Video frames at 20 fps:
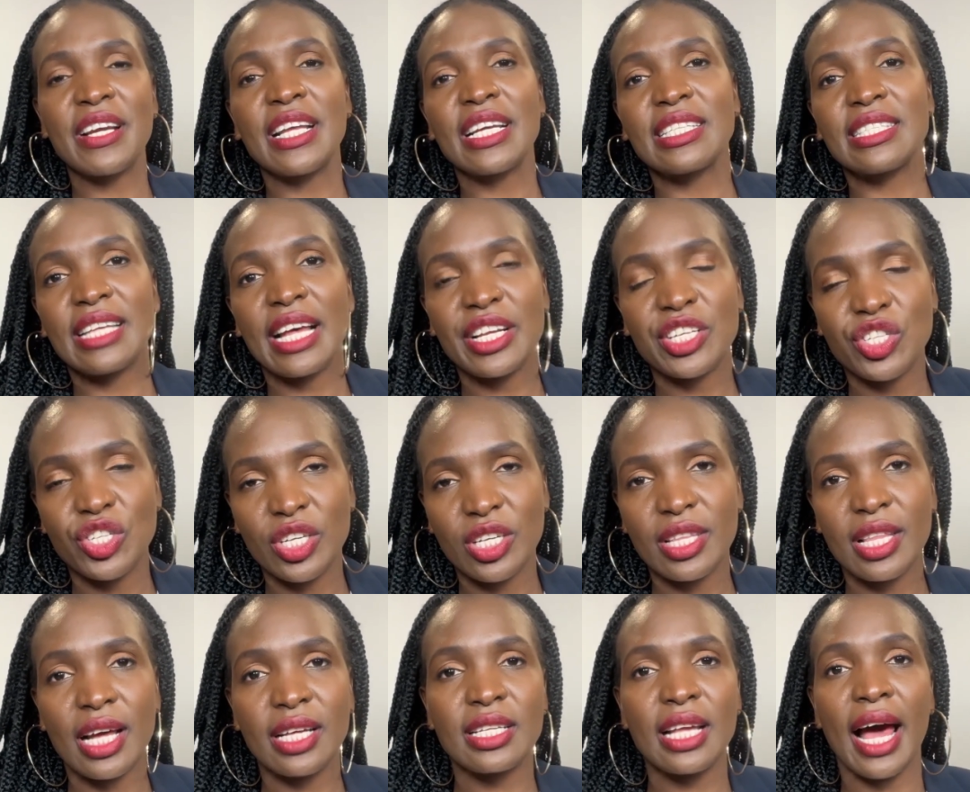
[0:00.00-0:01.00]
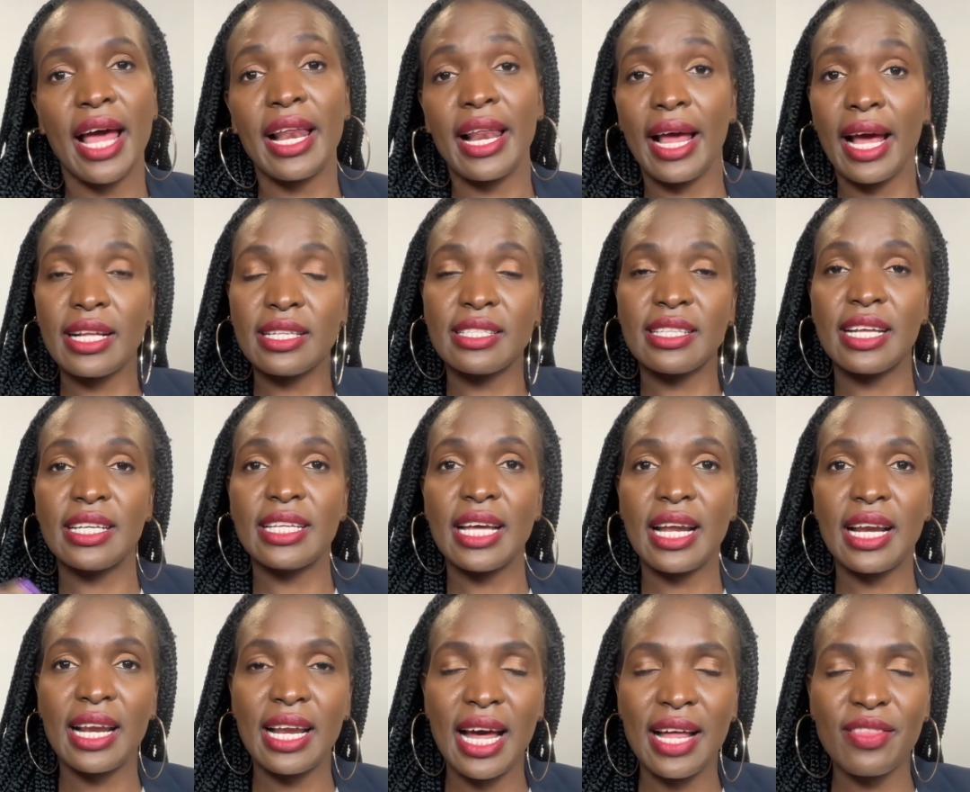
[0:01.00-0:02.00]
Excel sheet that highlights the
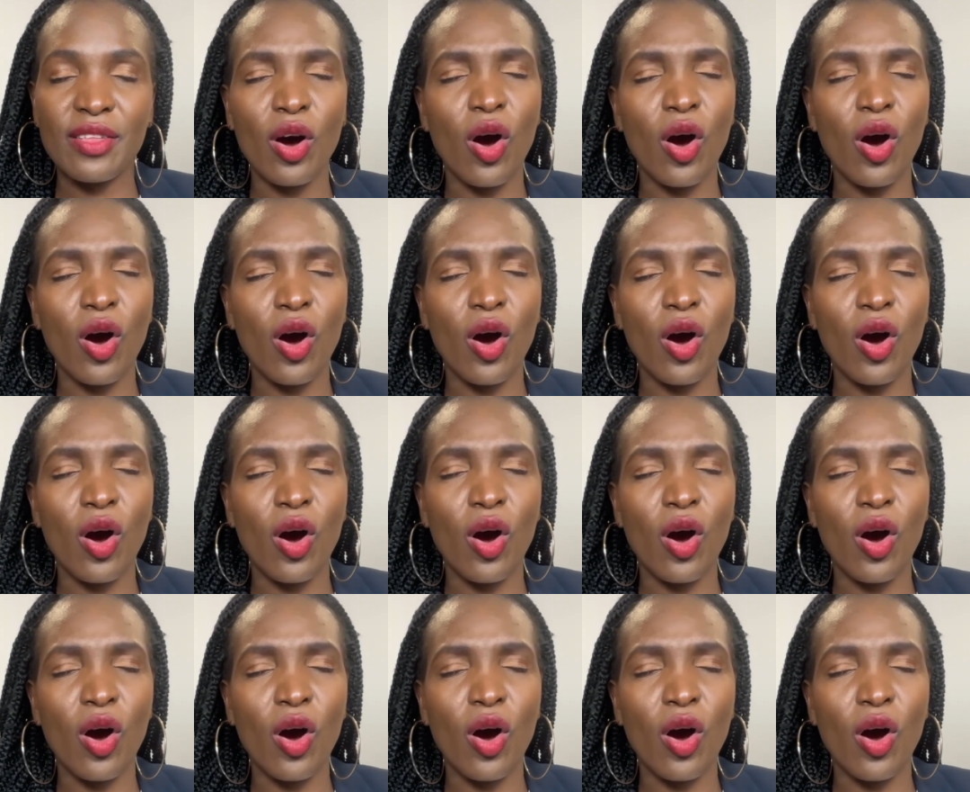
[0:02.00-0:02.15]
deadline,